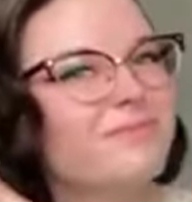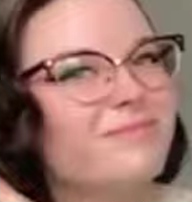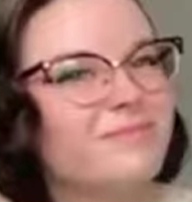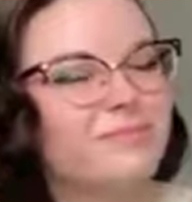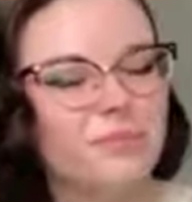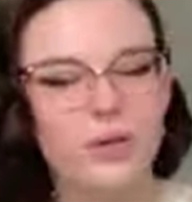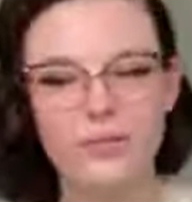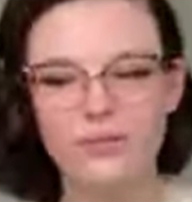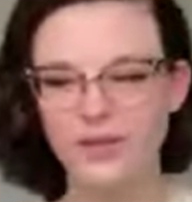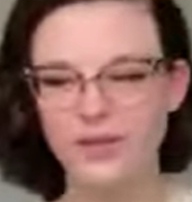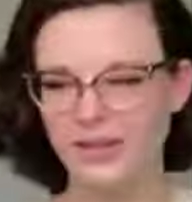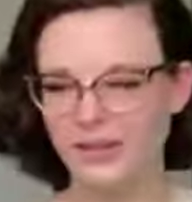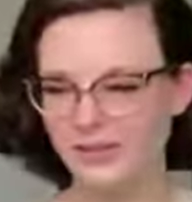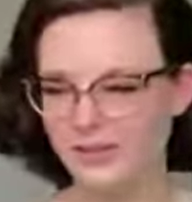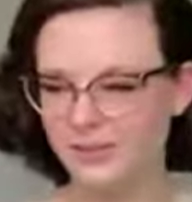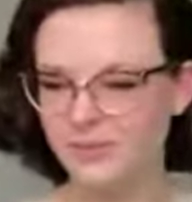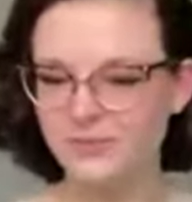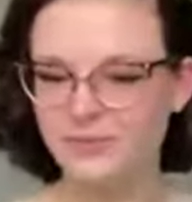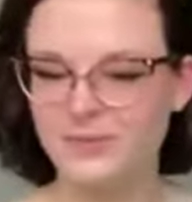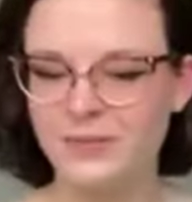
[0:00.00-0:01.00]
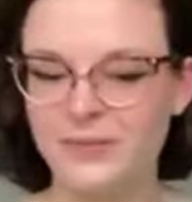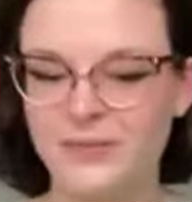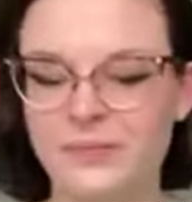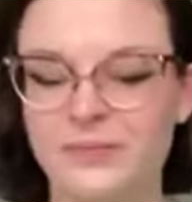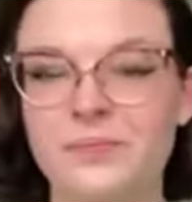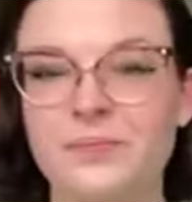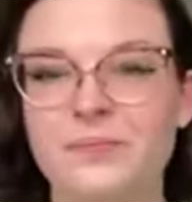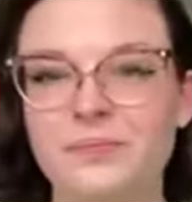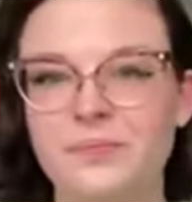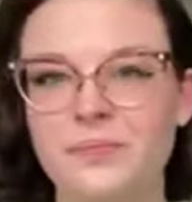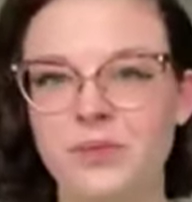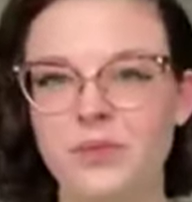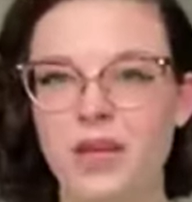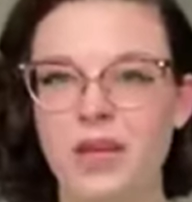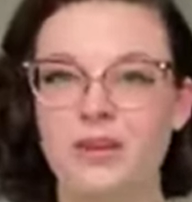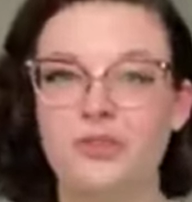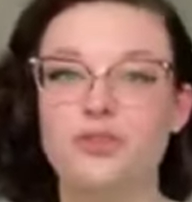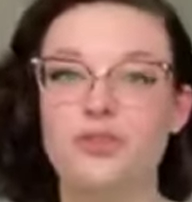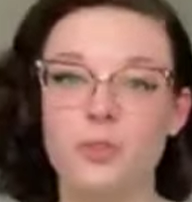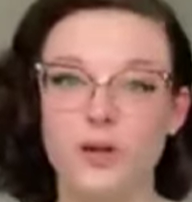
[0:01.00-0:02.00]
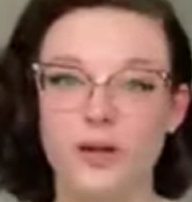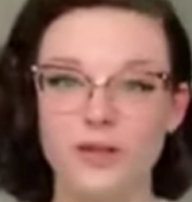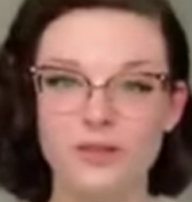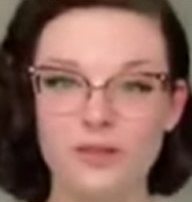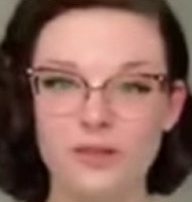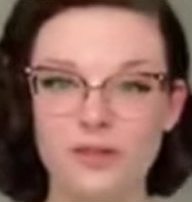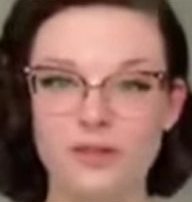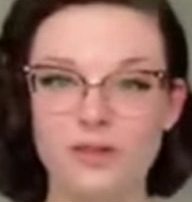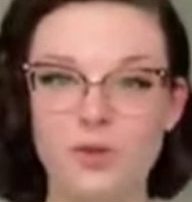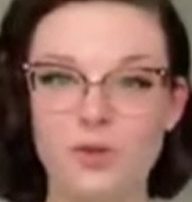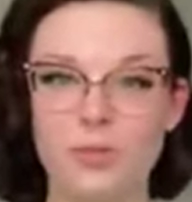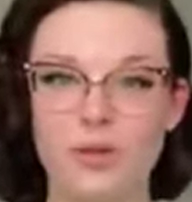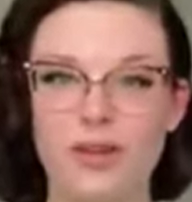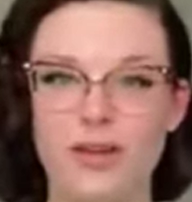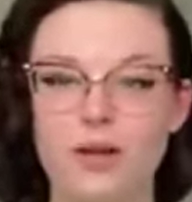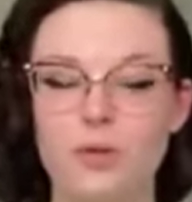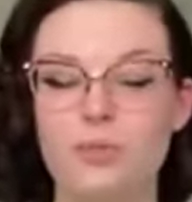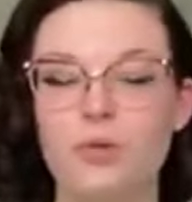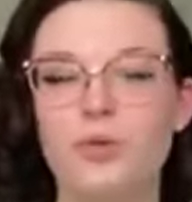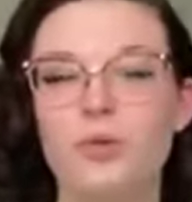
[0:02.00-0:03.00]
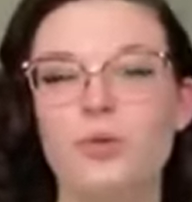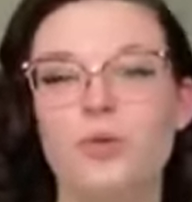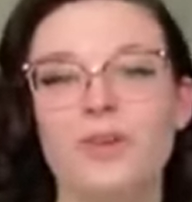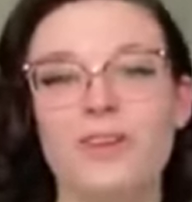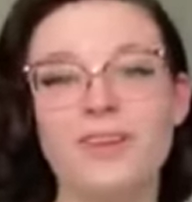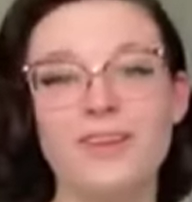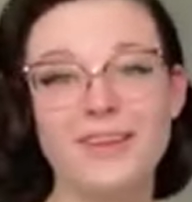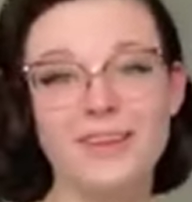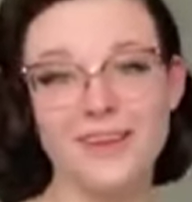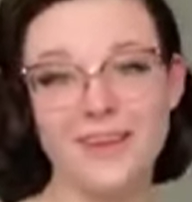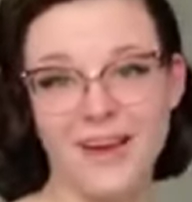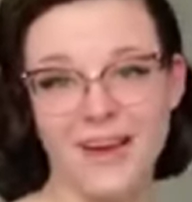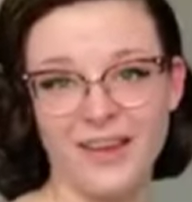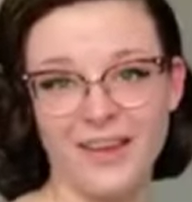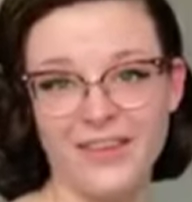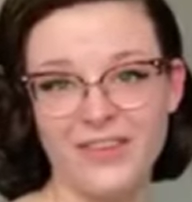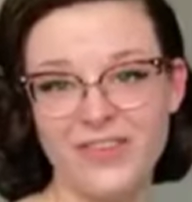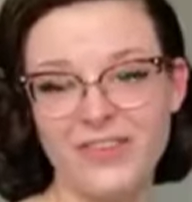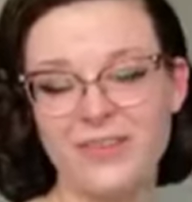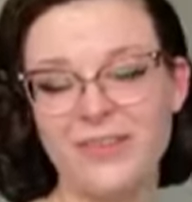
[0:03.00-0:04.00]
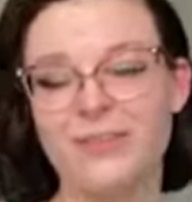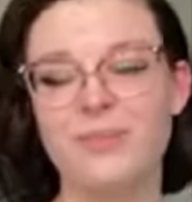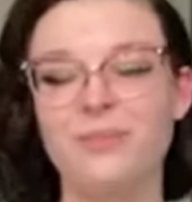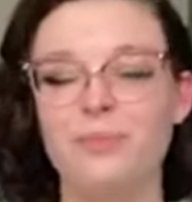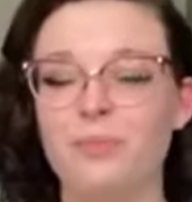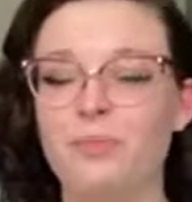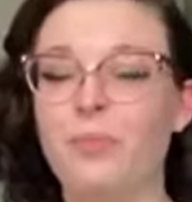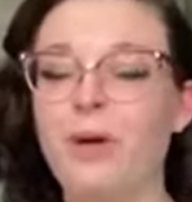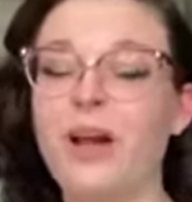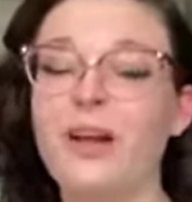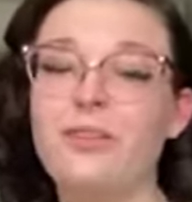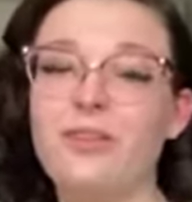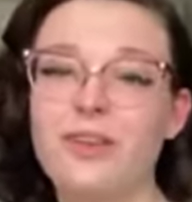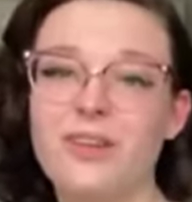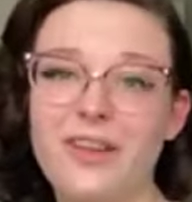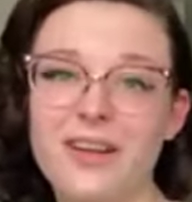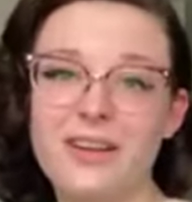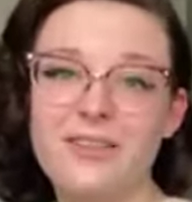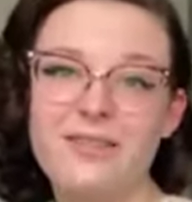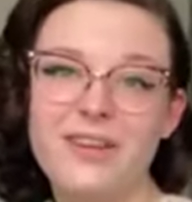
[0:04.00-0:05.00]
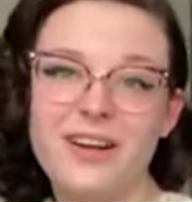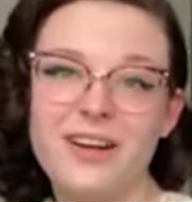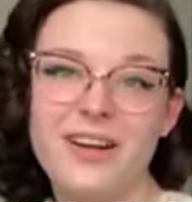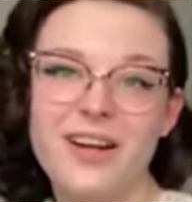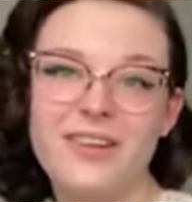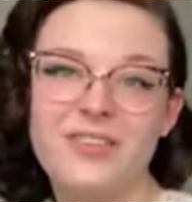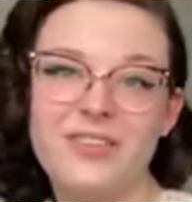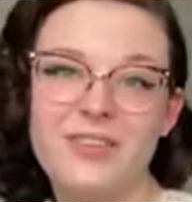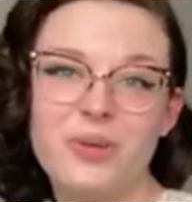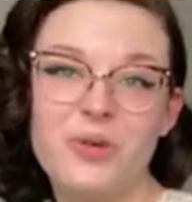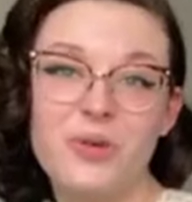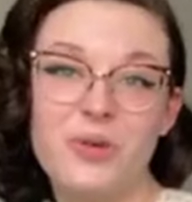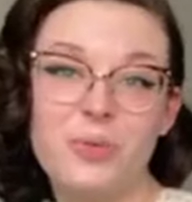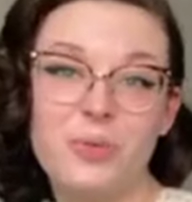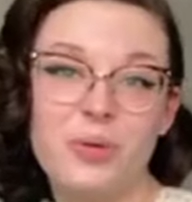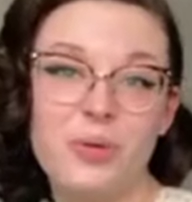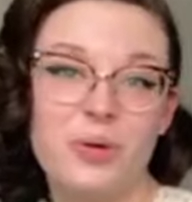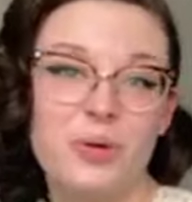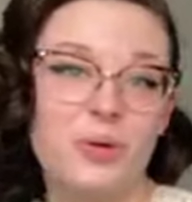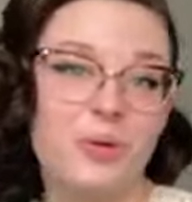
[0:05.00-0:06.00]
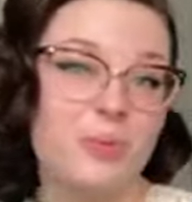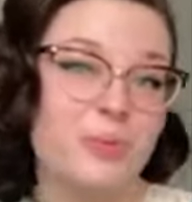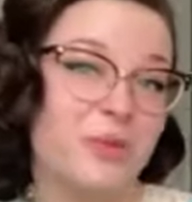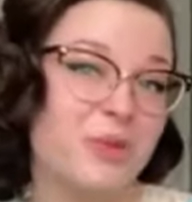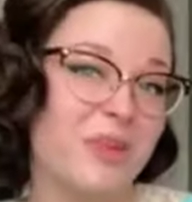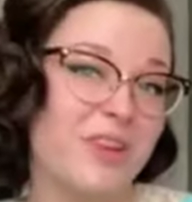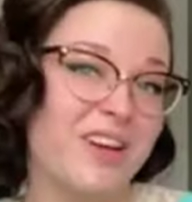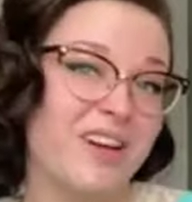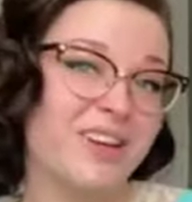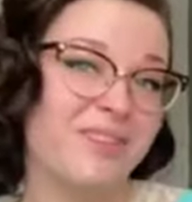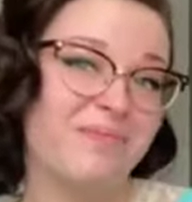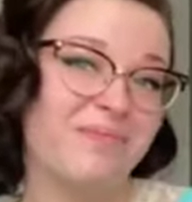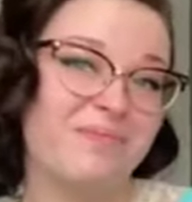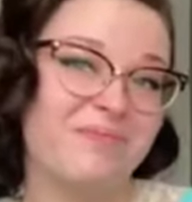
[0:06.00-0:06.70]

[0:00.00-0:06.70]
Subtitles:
Perfect. Okay, do I look a little bit like a poodle? Yes, but I look like a very nicely groomed poodle, so there.